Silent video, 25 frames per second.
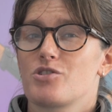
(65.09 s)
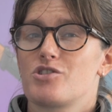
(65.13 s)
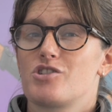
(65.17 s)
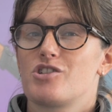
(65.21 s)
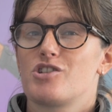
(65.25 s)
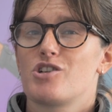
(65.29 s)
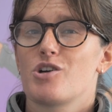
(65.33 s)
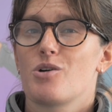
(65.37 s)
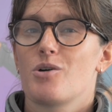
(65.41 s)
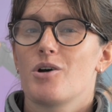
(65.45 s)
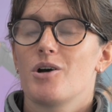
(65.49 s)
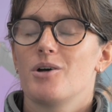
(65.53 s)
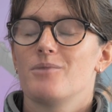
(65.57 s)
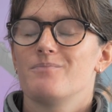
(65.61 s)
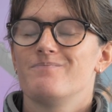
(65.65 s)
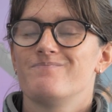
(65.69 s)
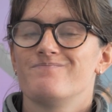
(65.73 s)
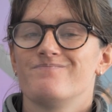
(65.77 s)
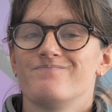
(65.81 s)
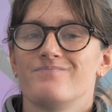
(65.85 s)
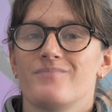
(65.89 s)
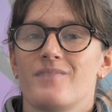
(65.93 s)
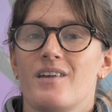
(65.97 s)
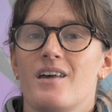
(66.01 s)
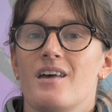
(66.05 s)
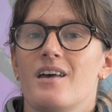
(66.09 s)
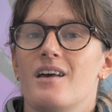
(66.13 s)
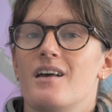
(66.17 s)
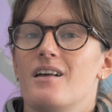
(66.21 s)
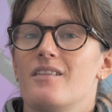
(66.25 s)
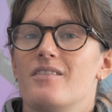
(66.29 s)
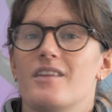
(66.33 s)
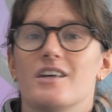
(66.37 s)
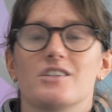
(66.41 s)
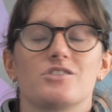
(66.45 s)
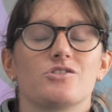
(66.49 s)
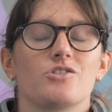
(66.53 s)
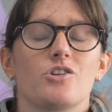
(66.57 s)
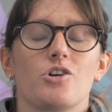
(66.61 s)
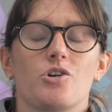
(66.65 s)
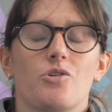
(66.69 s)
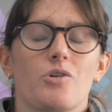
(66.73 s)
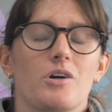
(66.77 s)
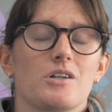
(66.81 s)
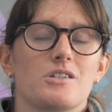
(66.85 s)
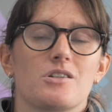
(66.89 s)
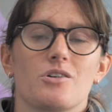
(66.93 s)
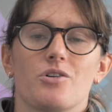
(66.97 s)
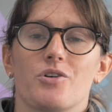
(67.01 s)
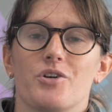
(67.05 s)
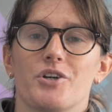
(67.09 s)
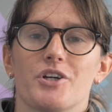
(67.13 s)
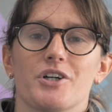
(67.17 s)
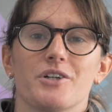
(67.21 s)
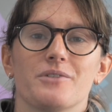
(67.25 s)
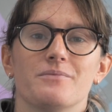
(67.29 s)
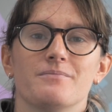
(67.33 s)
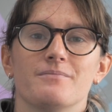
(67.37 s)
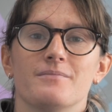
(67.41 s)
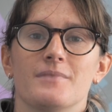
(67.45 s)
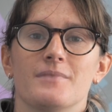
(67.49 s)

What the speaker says: Stewart, there's no greater honour.